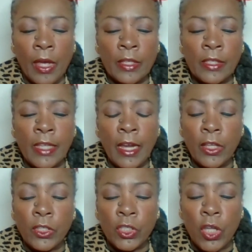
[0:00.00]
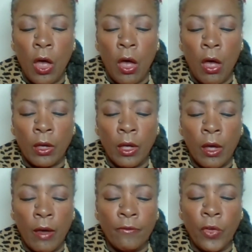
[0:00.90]
Sing a song
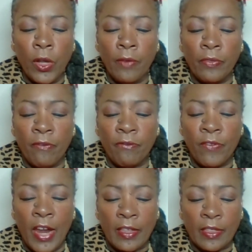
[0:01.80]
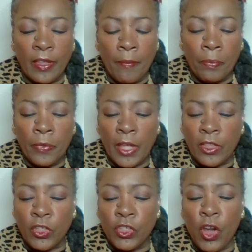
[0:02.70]
full of the faith that
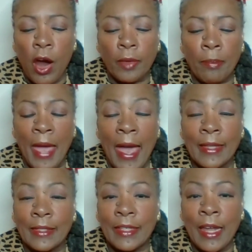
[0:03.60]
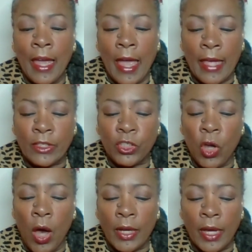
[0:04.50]
the dark past has
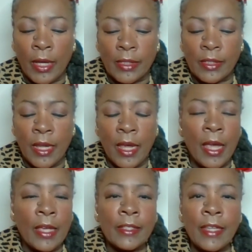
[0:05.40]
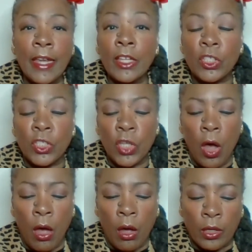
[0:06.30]
taught us. Sing a
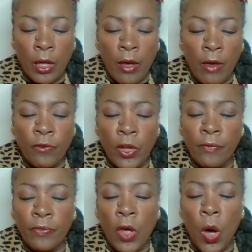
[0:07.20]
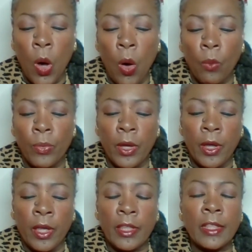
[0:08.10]
song full of the hope
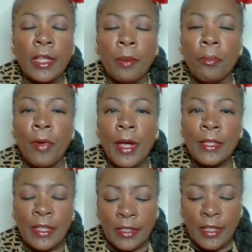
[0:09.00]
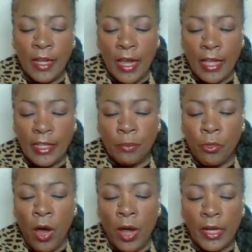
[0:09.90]
that the present has
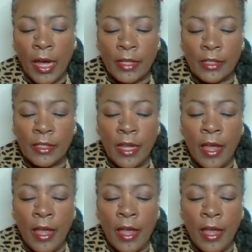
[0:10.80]
brought us.